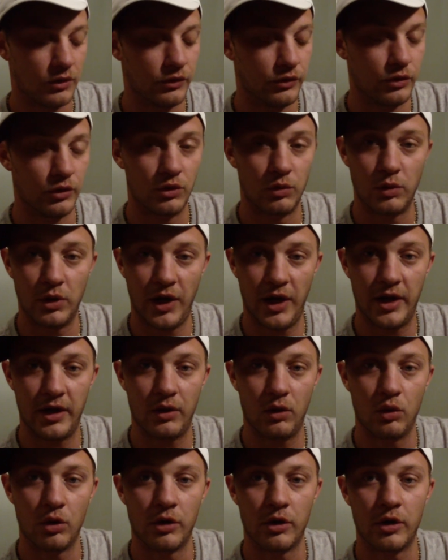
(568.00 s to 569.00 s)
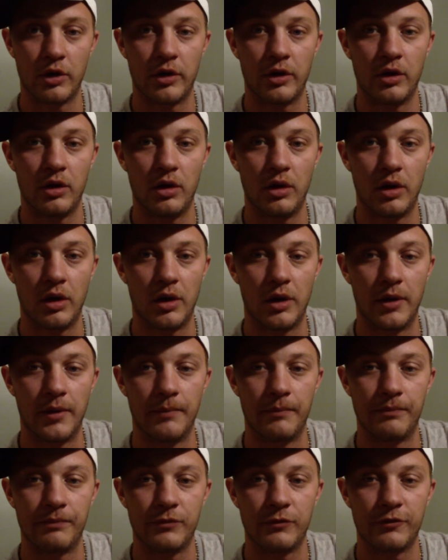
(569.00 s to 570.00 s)
due to what I ordered
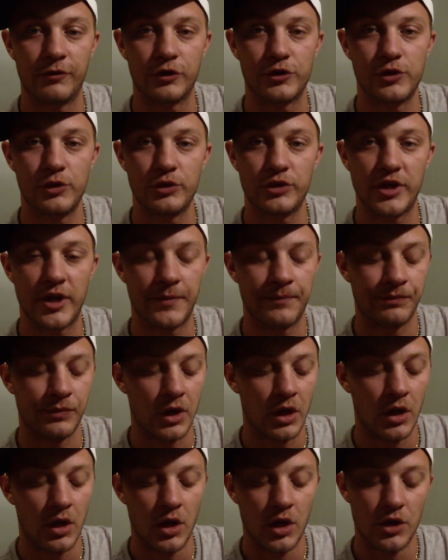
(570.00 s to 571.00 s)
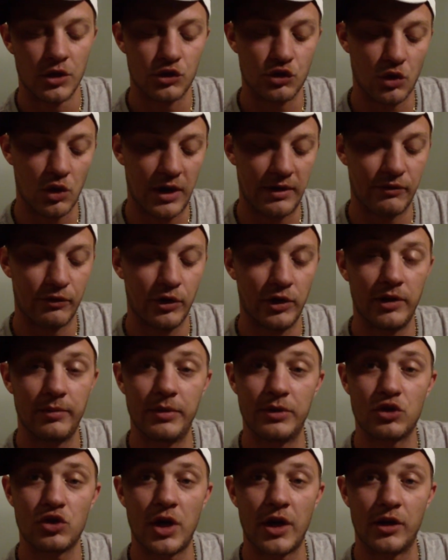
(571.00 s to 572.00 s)
for Tuesday. So I've really
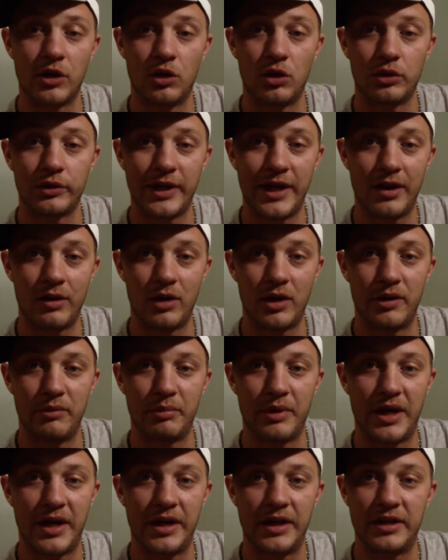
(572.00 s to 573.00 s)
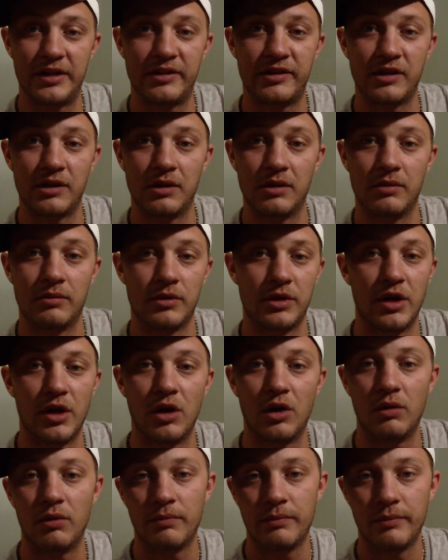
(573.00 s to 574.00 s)
been trying to hold out on buying anything, you
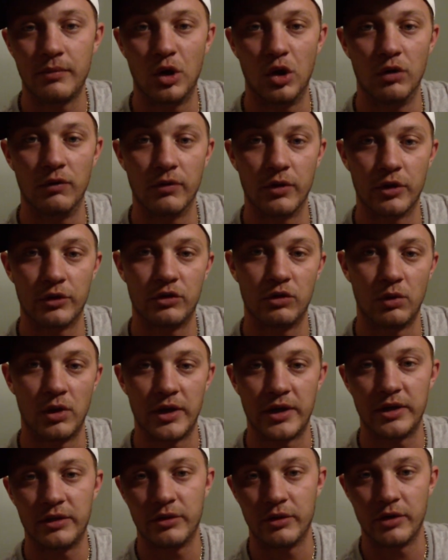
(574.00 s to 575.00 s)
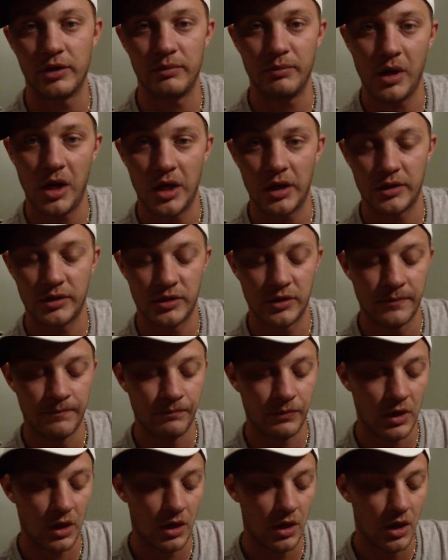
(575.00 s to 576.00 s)
know, over 20, 30 bucks.
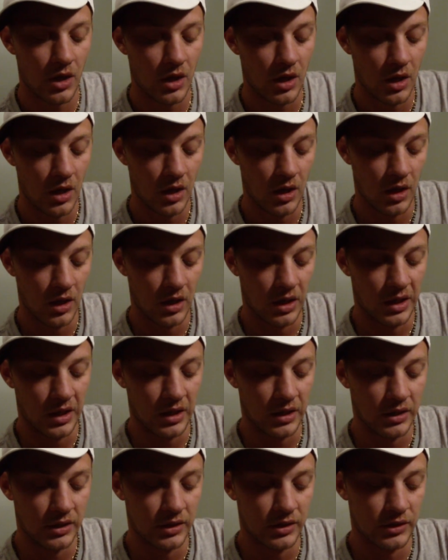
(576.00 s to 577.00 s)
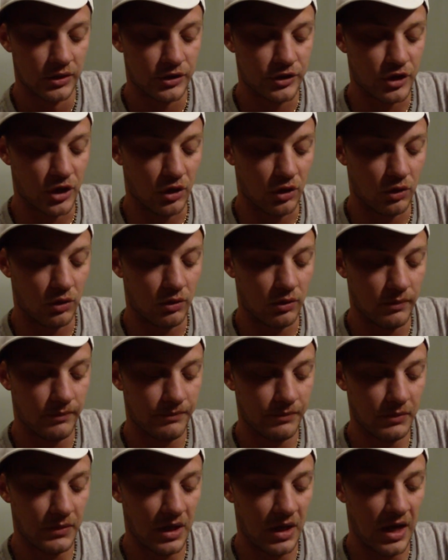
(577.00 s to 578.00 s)
So
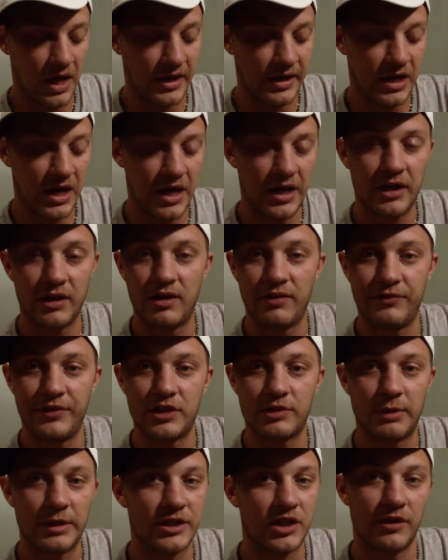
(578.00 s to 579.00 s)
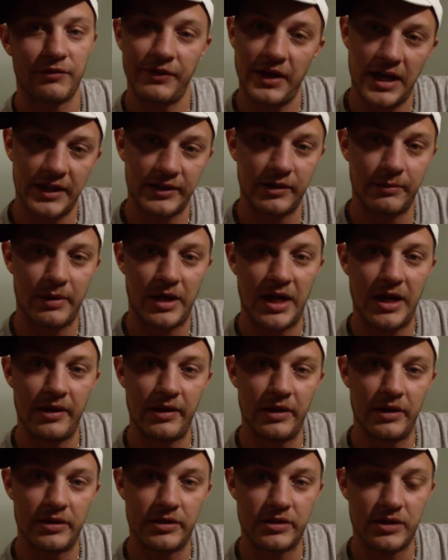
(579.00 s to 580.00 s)
I kind of convinced myself not to buy
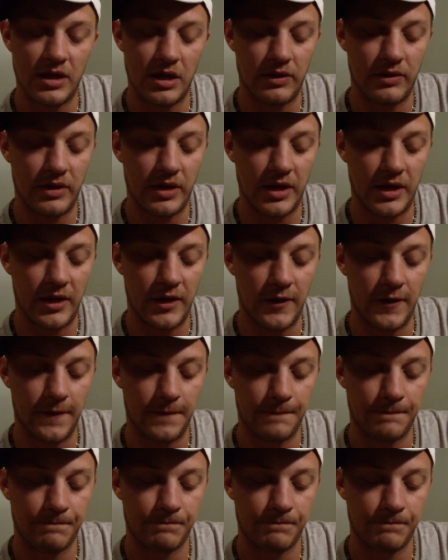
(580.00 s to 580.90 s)
this, and then